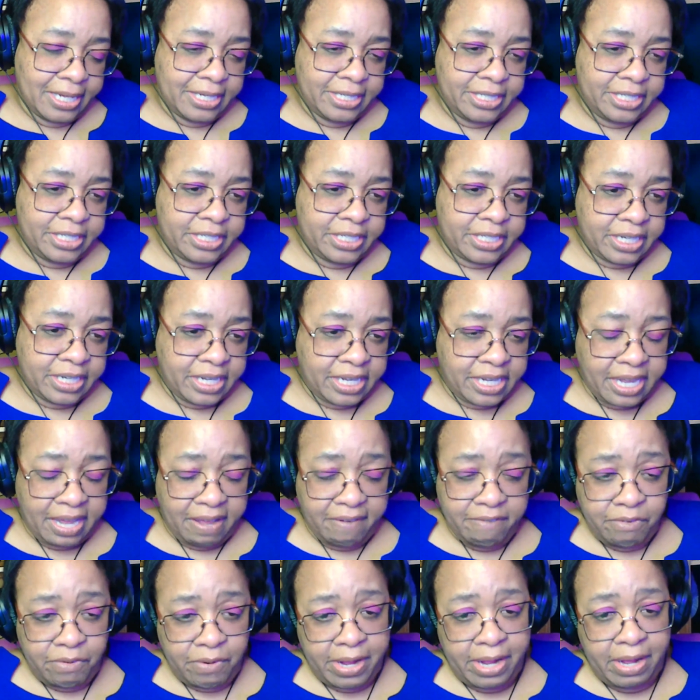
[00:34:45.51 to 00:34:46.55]
she
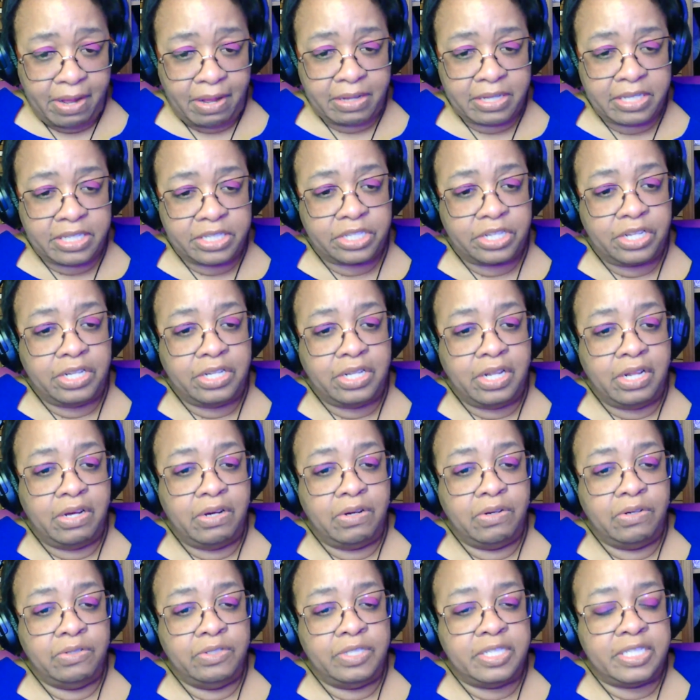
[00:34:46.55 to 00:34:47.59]
gave away all his
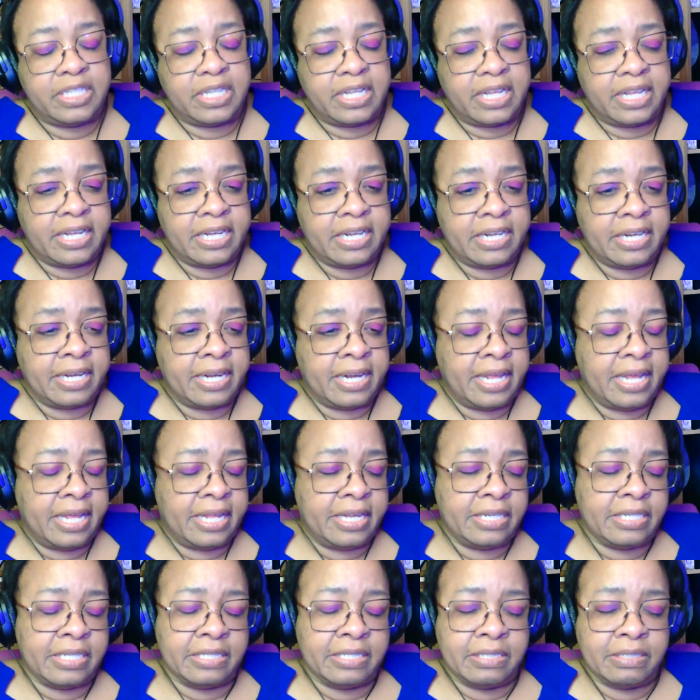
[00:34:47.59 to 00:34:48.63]
clothes
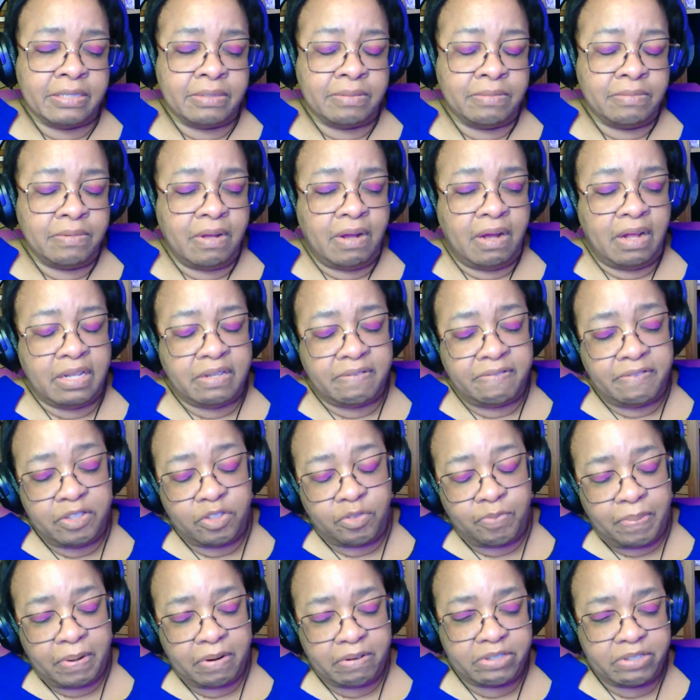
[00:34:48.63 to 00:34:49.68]
and all of
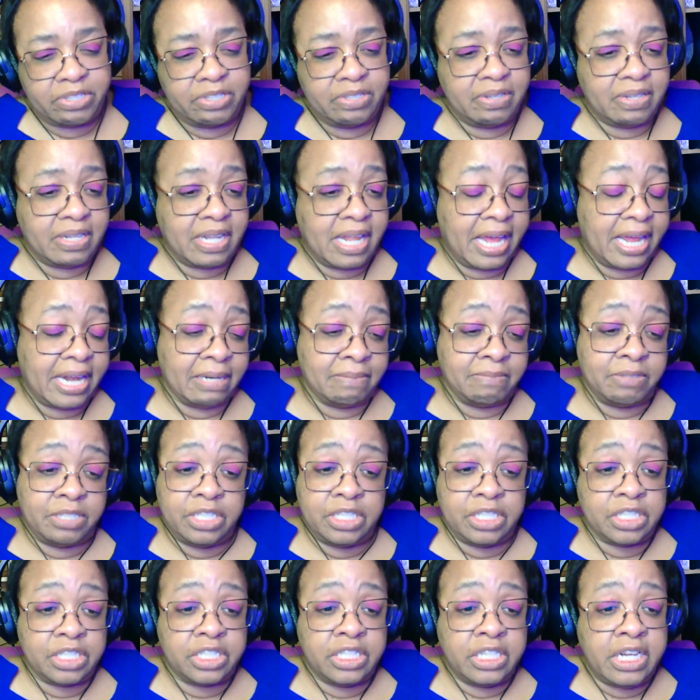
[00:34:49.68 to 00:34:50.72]
his personal items.
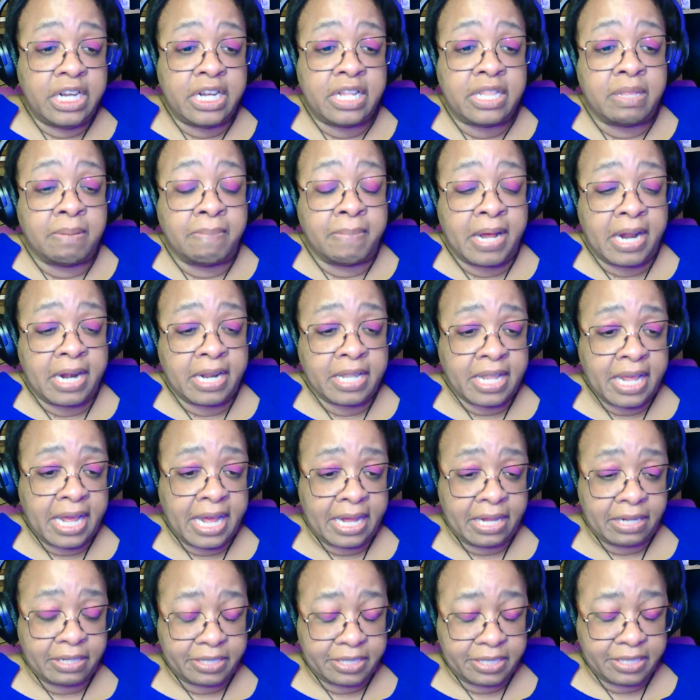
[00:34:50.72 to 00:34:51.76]
She just needed them out of the
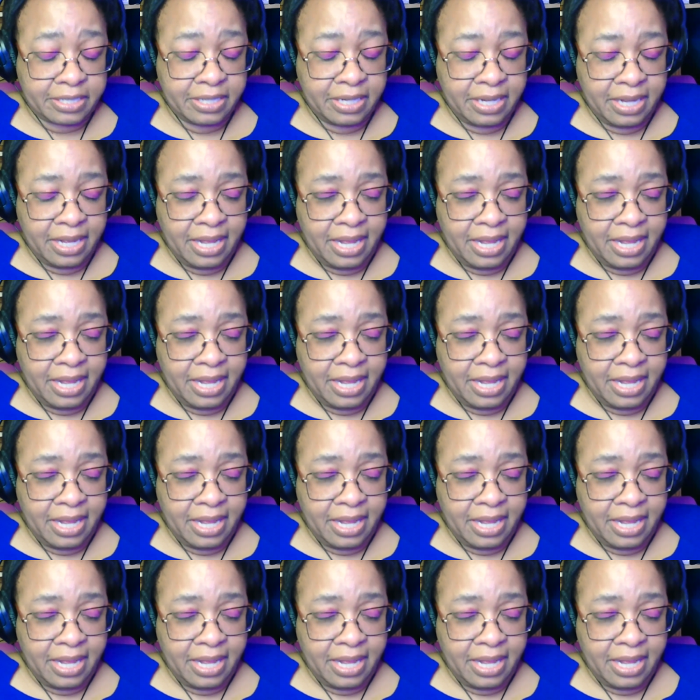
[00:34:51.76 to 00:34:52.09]
house.